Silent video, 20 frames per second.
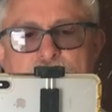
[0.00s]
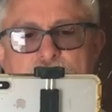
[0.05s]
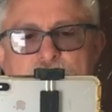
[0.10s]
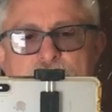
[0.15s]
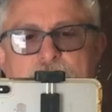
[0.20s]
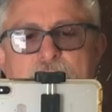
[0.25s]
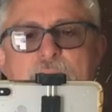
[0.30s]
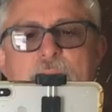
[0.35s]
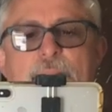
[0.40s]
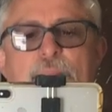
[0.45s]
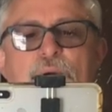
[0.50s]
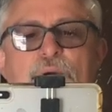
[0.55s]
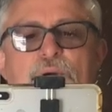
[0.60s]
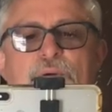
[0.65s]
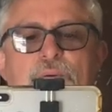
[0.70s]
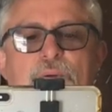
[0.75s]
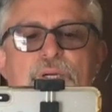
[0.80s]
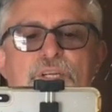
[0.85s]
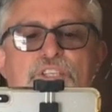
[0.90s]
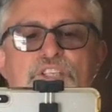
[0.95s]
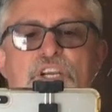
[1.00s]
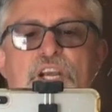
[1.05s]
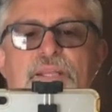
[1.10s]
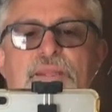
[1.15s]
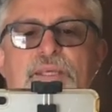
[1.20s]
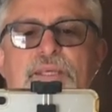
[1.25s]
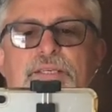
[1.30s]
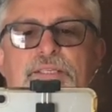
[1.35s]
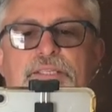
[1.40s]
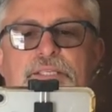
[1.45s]
camper, we're gonna check
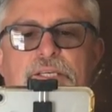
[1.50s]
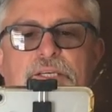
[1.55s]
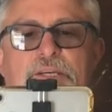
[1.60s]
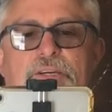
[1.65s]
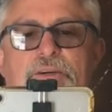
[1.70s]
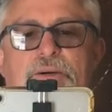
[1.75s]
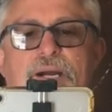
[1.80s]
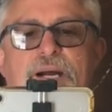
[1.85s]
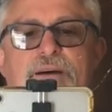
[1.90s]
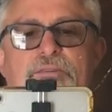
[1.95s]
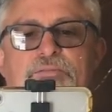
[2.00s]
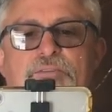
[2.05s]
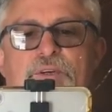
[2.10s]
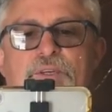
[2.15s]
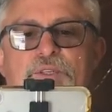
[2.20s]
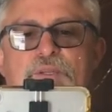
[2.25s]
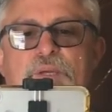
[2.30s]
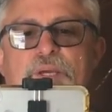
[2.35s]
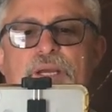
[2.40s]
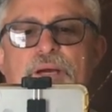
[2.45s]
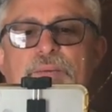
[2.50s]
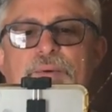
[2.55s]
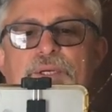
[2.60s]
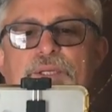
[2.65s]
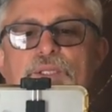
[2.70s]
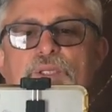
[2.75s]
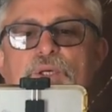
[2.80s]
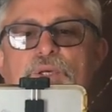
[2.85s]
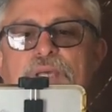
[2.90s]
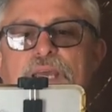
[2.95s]
the interior out. First thing I wanna
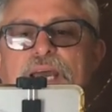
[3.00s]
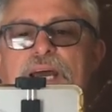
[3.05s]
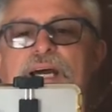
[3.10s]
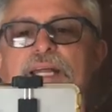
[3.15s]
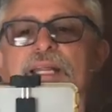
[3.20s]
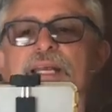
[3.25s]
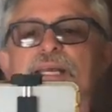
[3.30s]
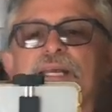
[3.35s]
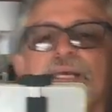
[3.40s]
look at